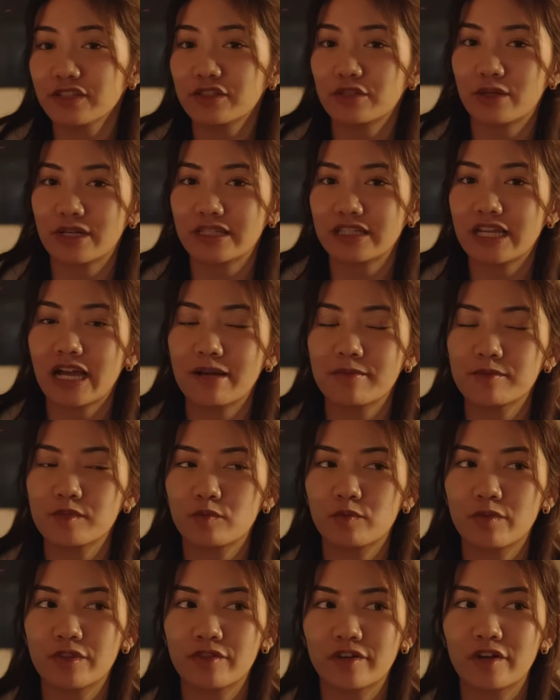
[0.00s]
do at times
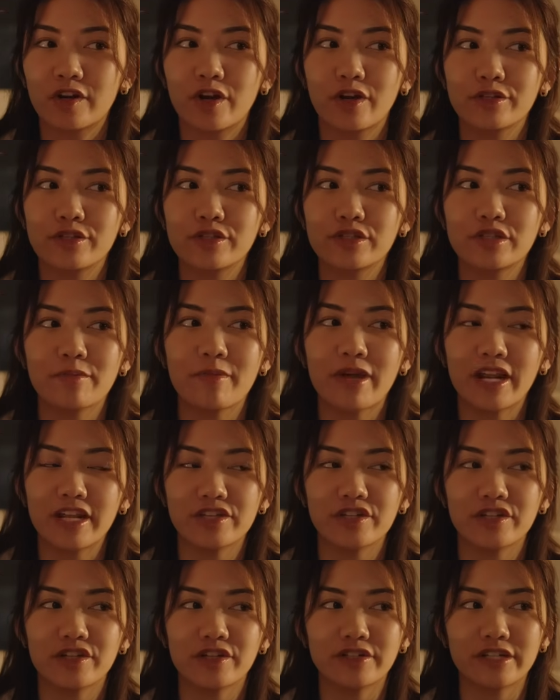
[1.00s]
with regards to
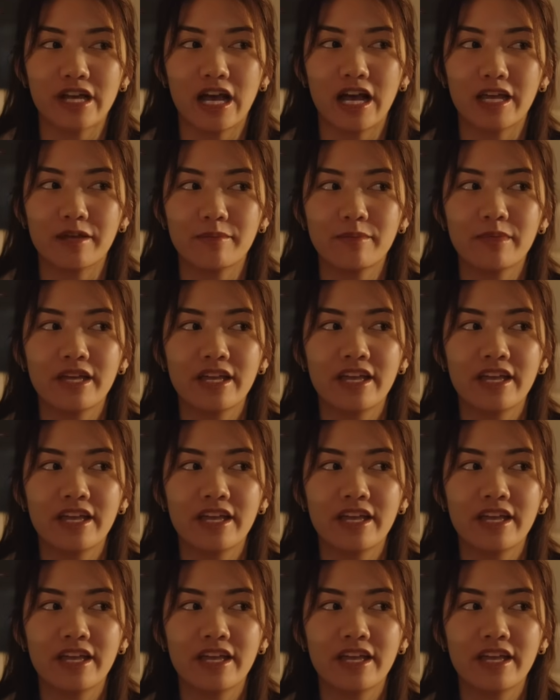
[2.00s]
managing your time